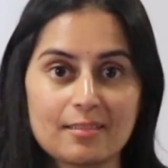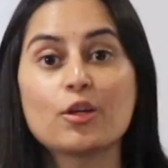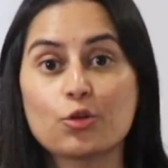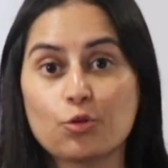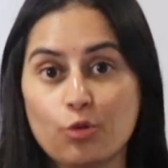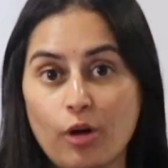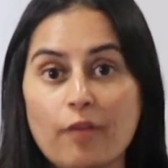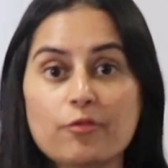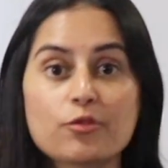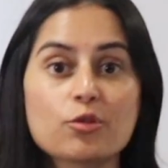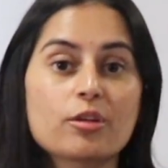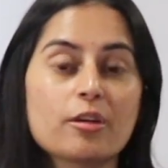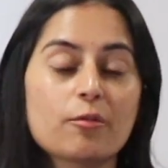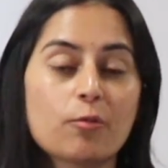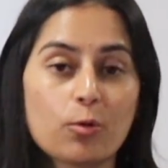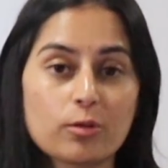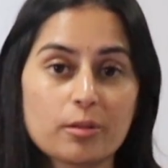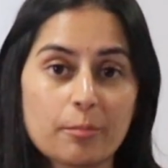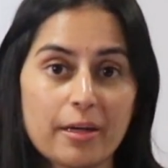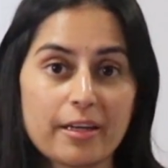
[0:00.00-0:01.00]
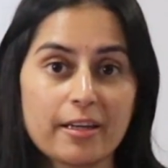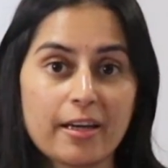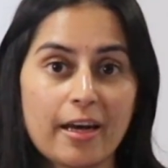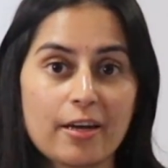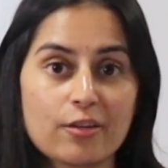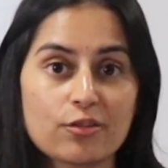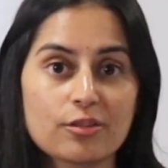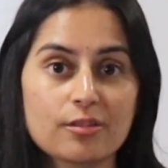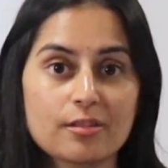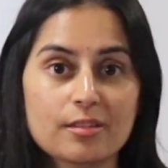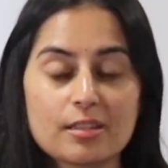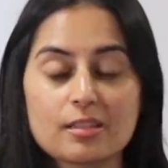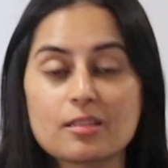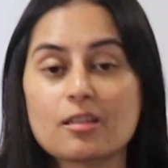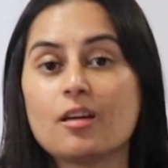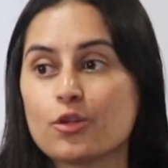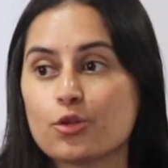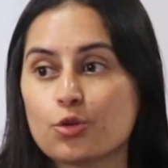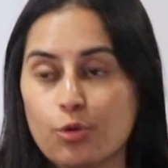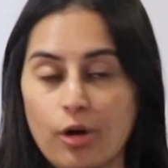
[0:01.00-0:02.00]
You have to give all the medications,
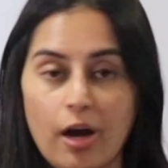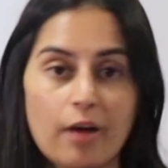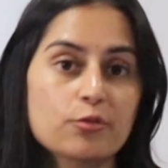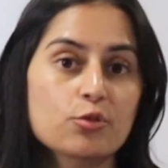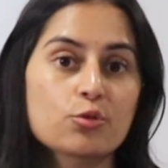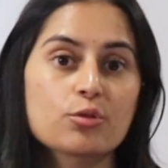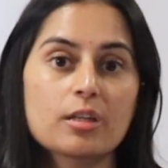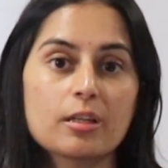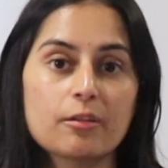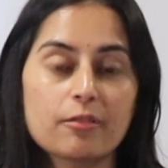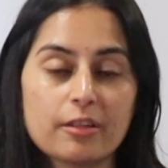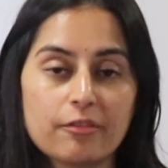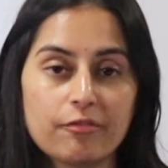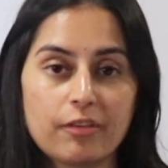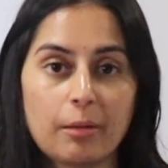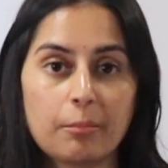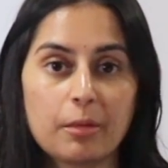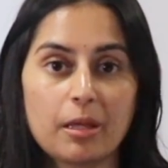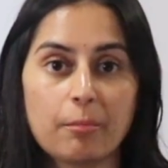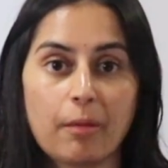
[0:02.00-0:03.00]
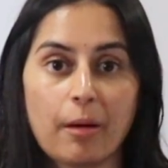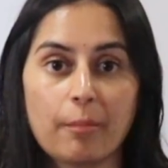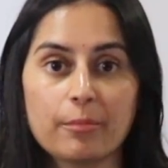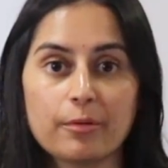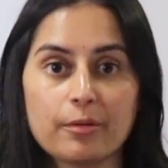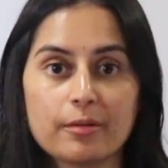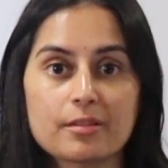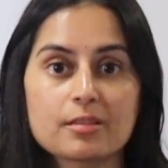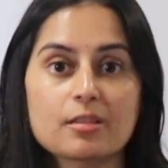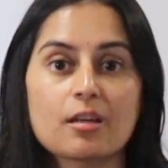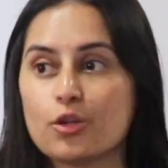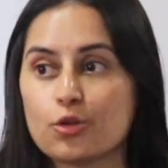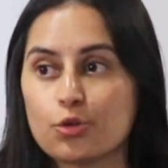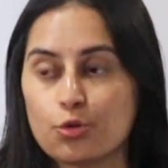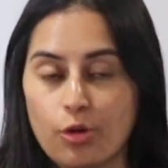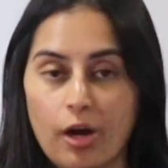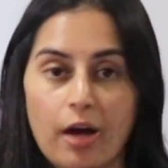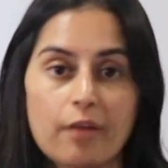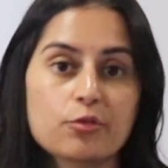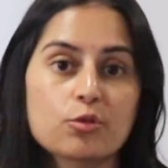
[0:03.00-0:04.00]
you have to deal with the family members, you
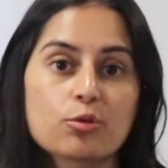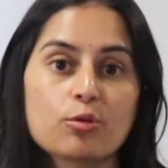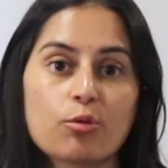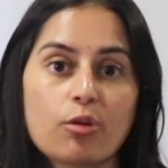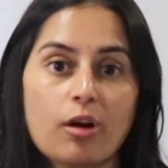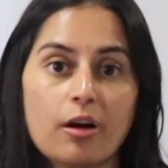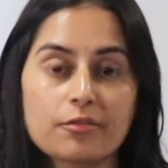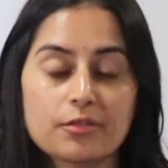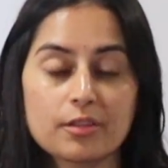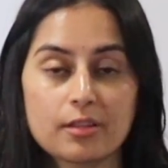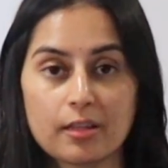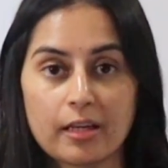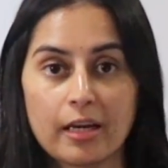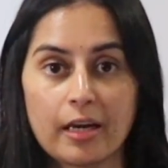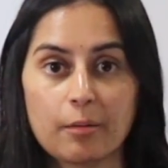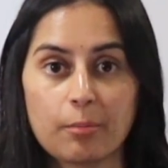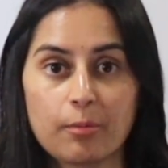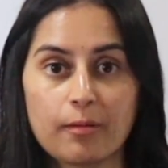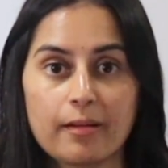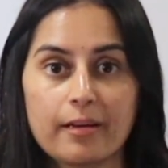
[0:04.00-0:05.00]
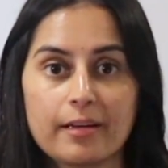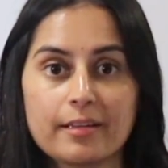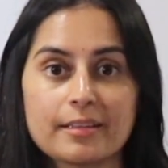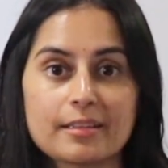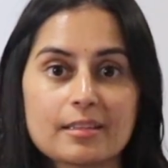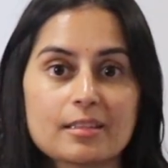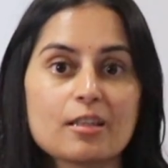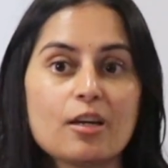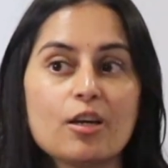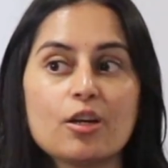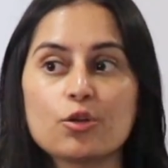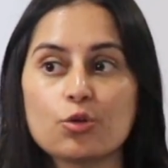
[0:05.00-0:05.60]
have to look after the care plans,